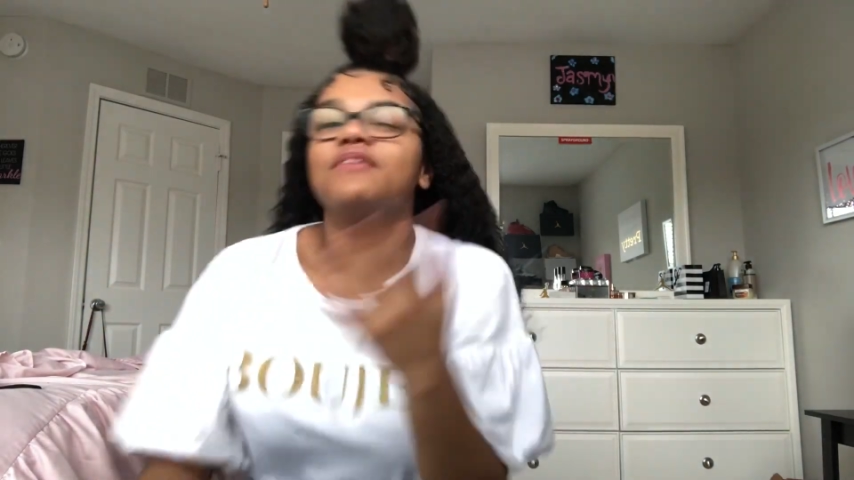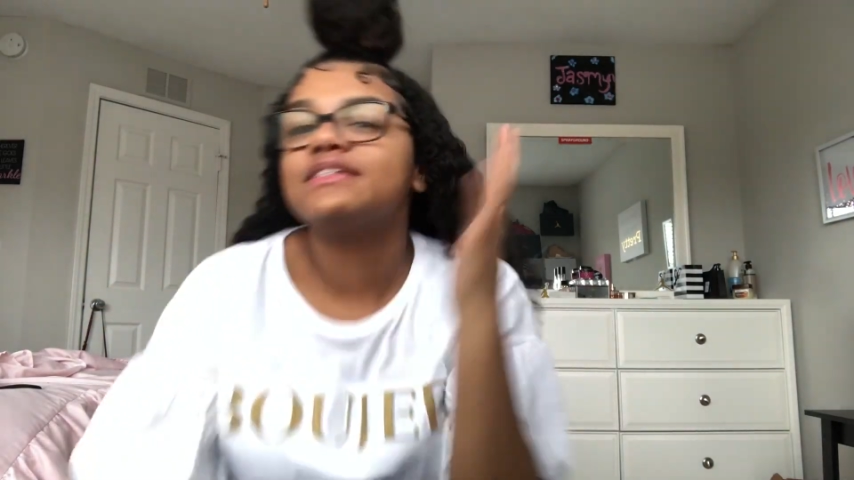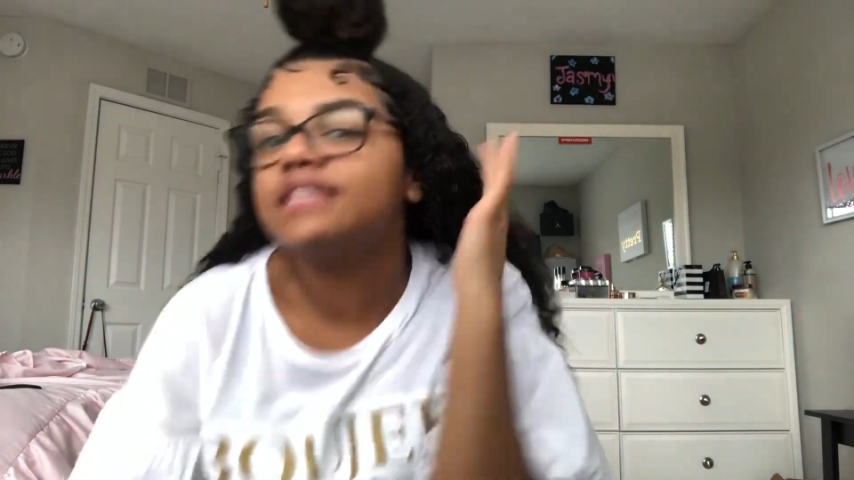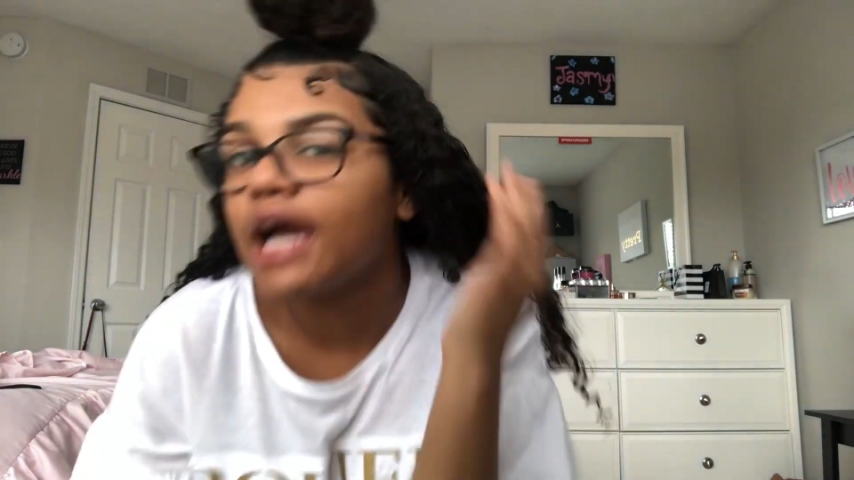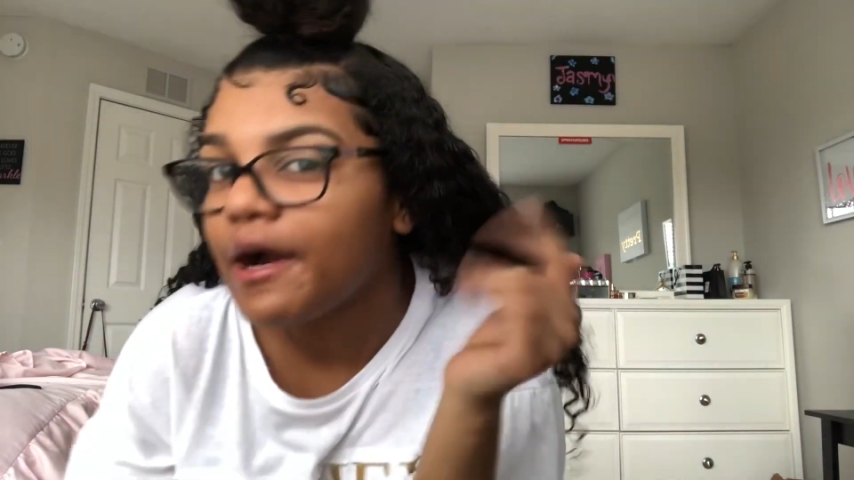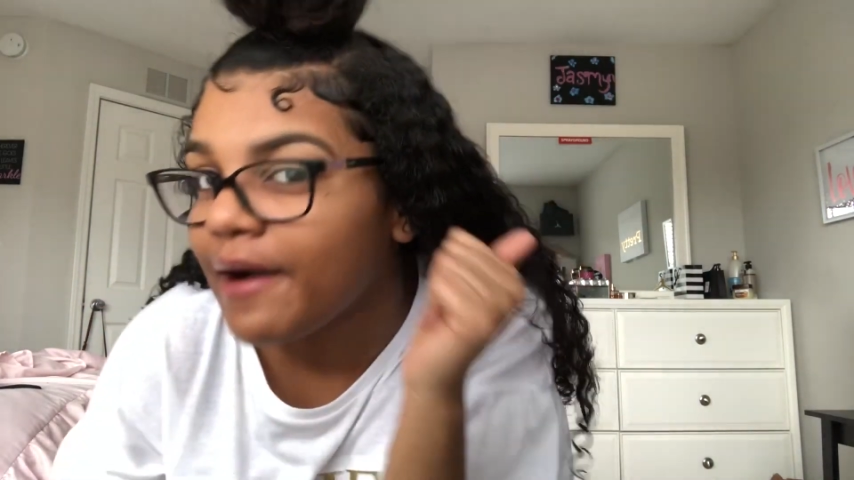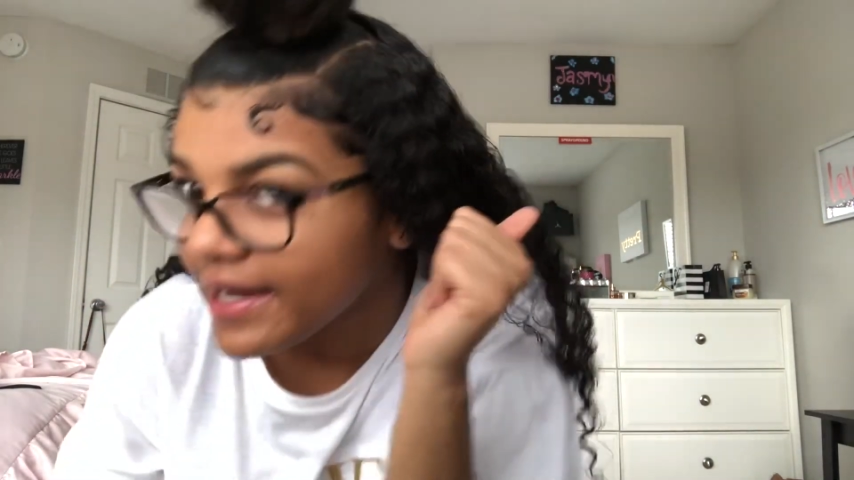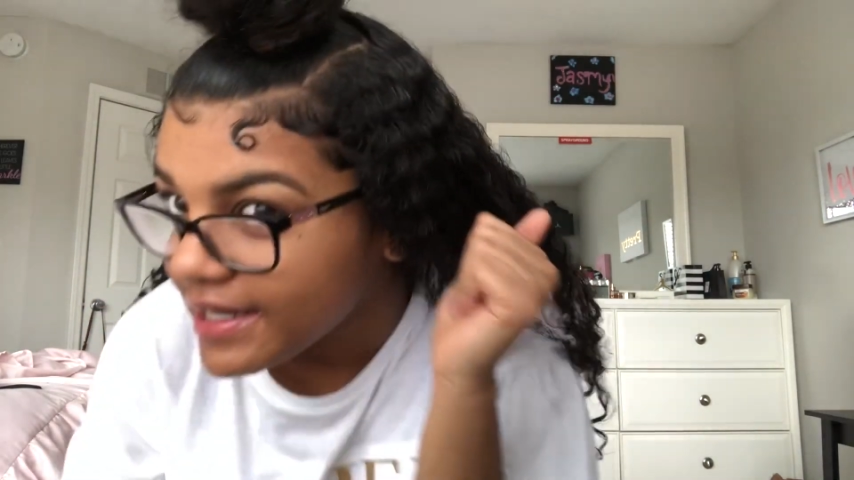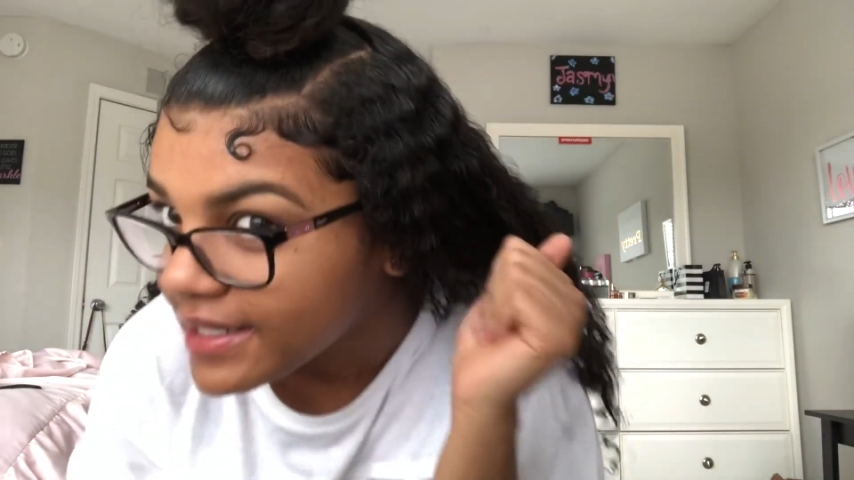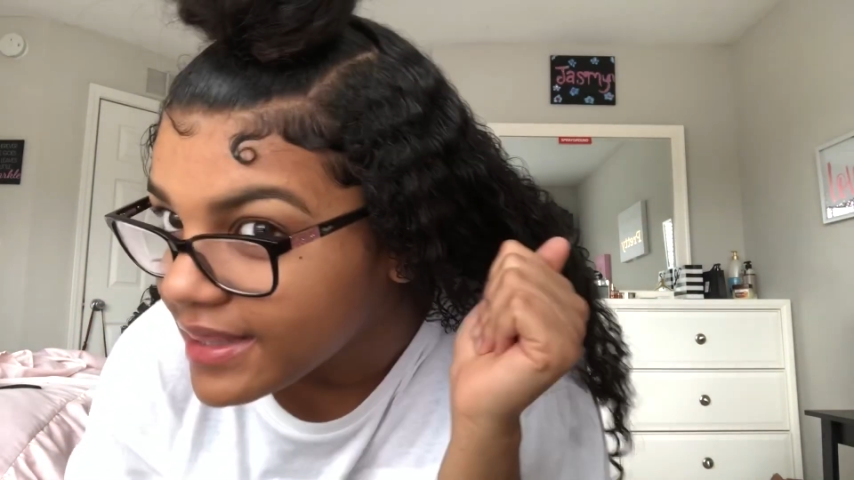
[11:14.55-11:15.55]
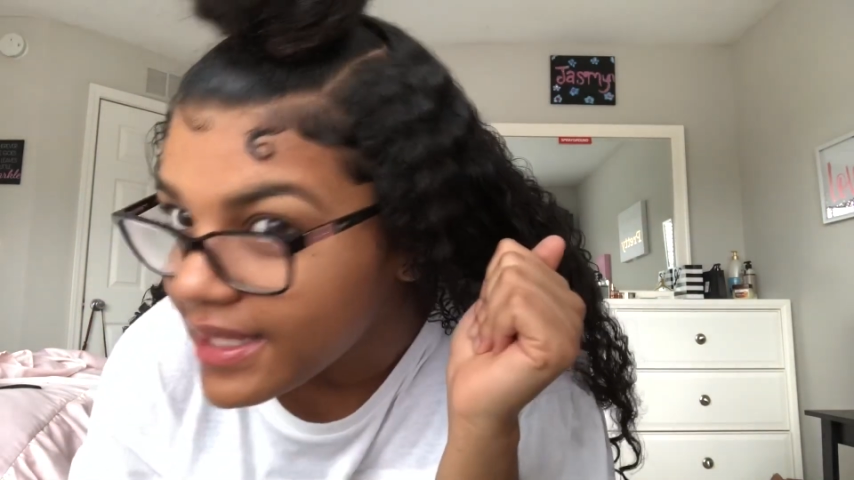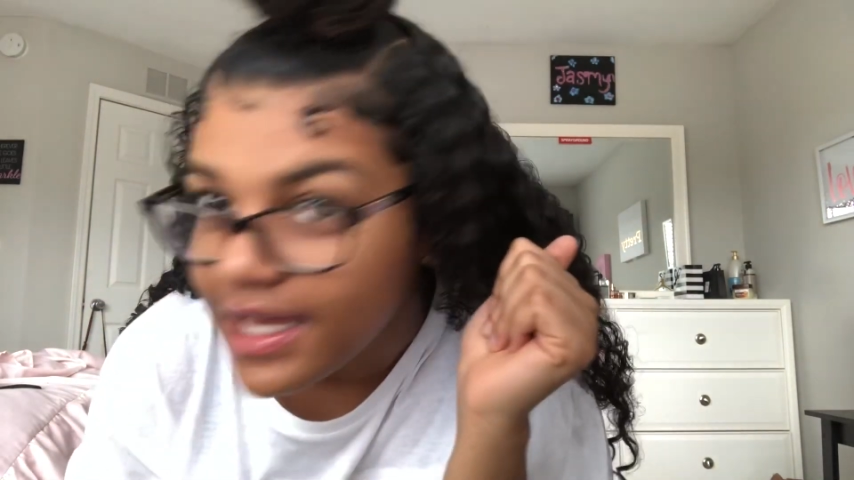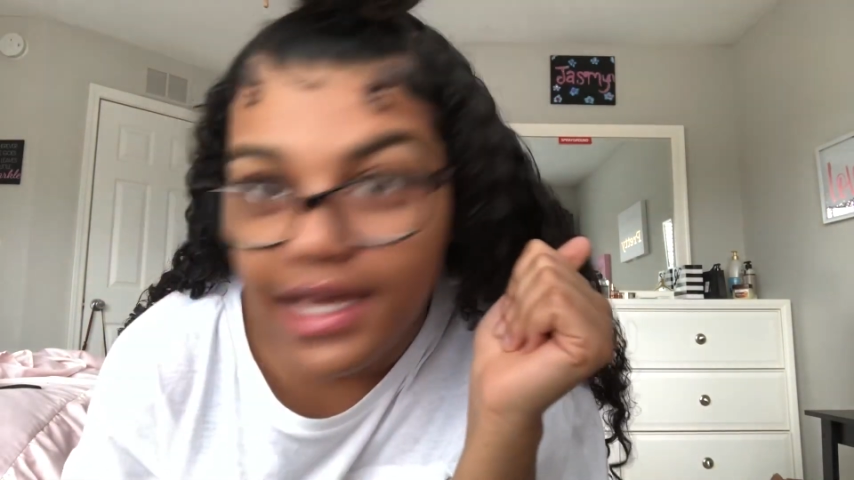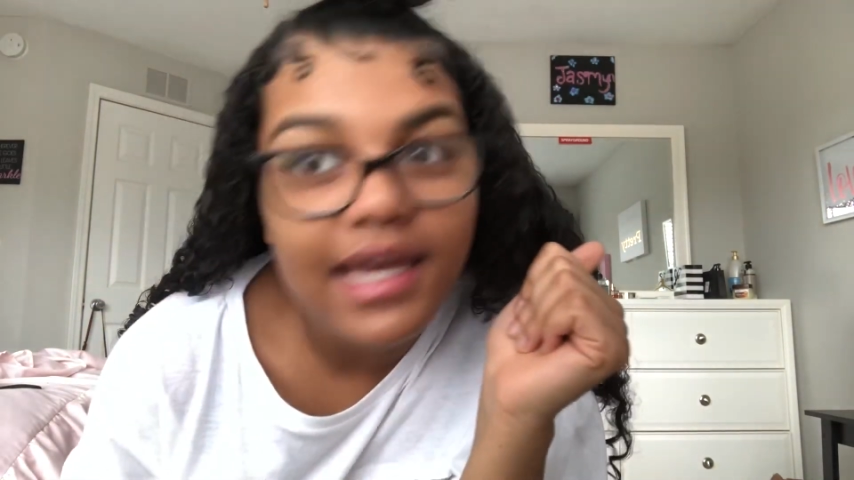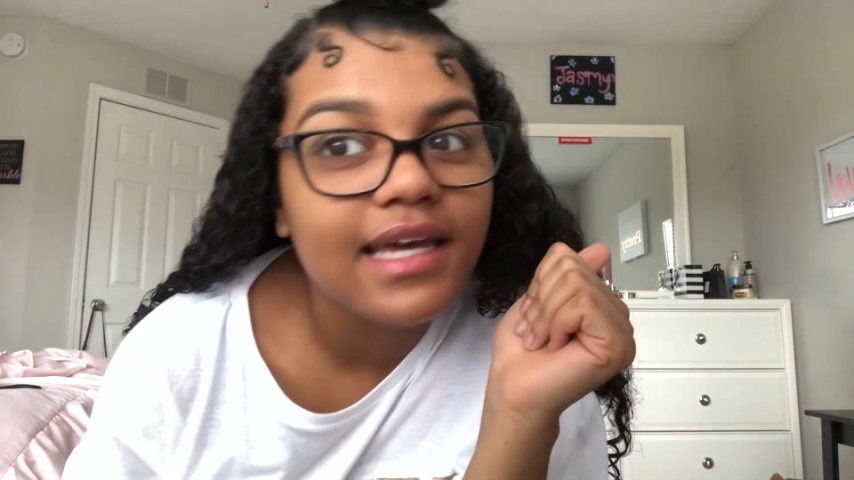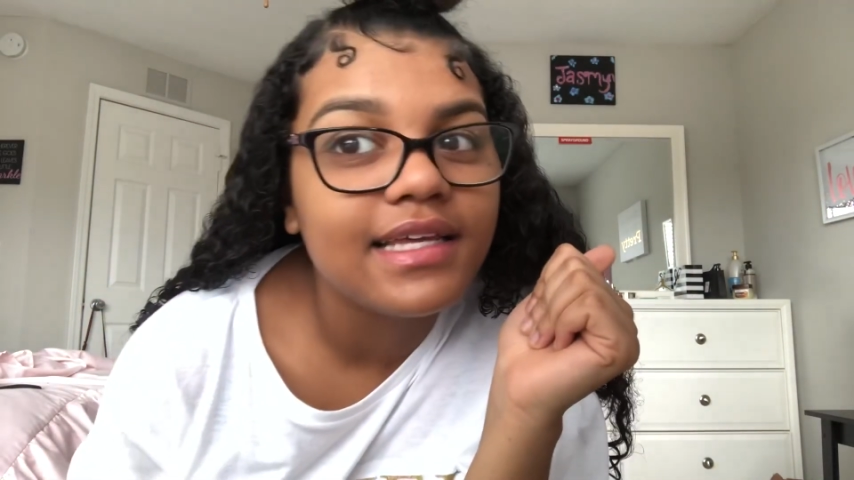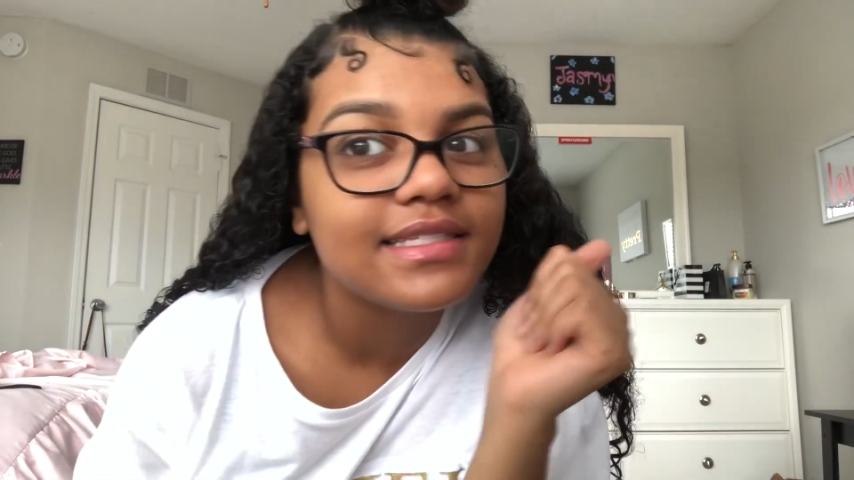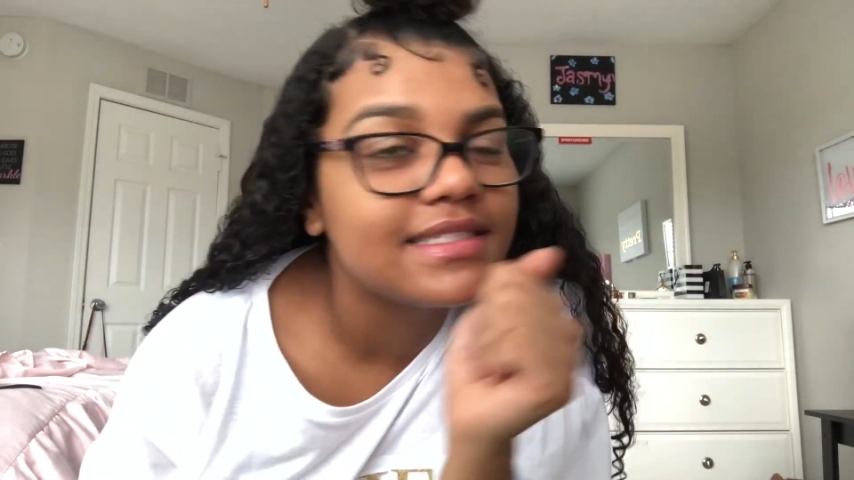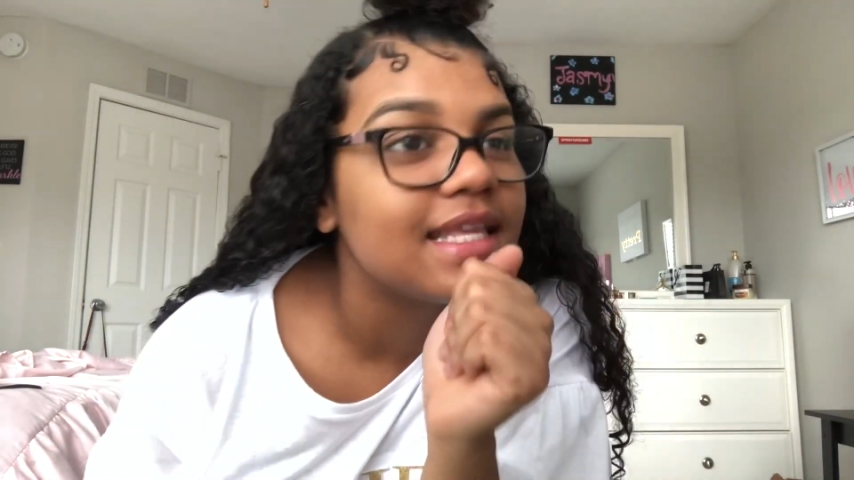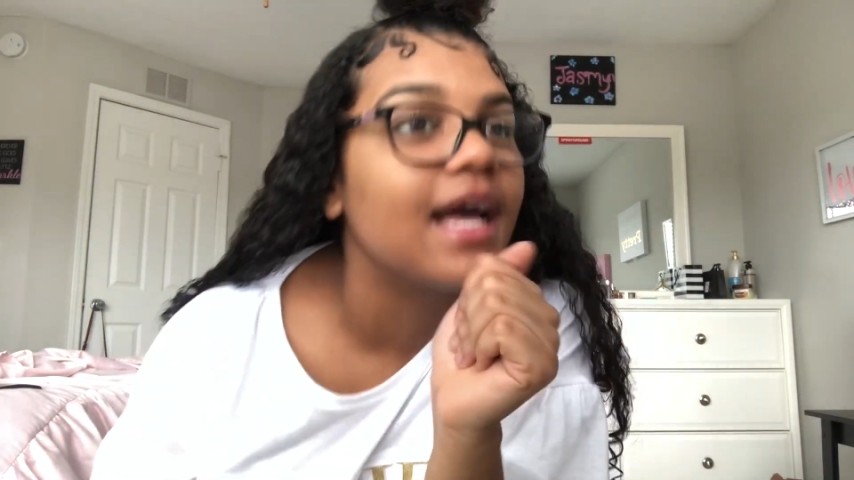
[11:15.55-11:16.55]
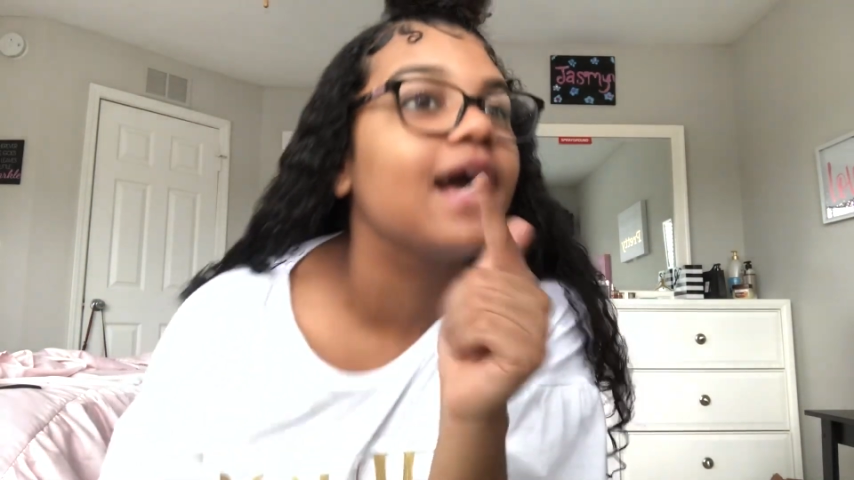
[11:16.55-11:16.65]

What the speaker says: want to see how I did this,